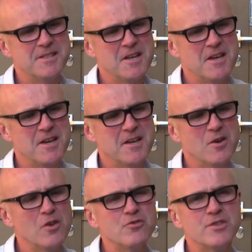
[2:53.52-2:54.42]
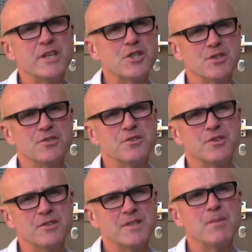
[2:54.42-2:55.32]
a contradiction to
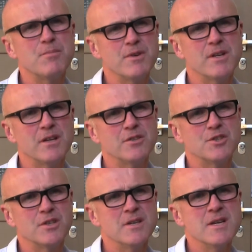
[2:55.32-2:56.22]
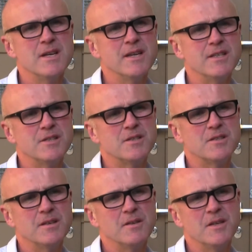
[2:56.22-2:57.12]
contemporary culture.
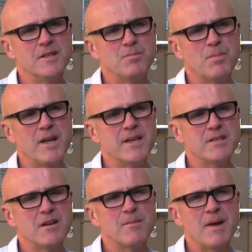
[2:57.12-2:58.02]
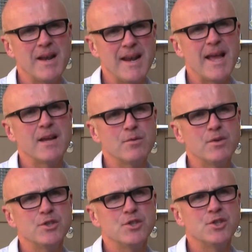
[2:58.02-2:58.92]
His plays are about
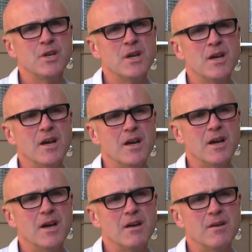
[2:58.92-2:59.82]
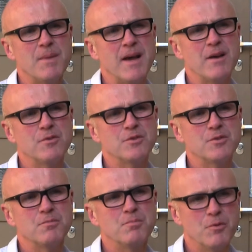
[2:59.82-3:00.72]
language, are about
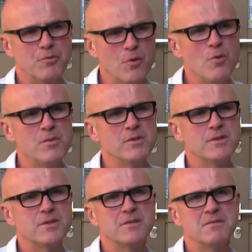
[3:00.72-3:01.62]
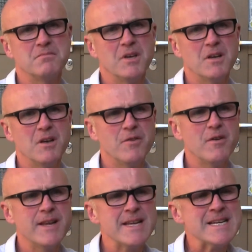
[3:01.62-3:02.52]
performance, a
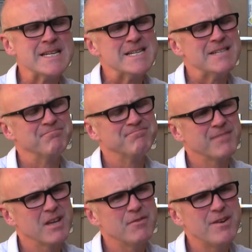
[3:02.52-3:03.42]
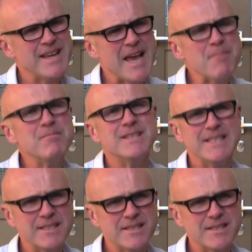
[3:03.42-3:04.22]
very empty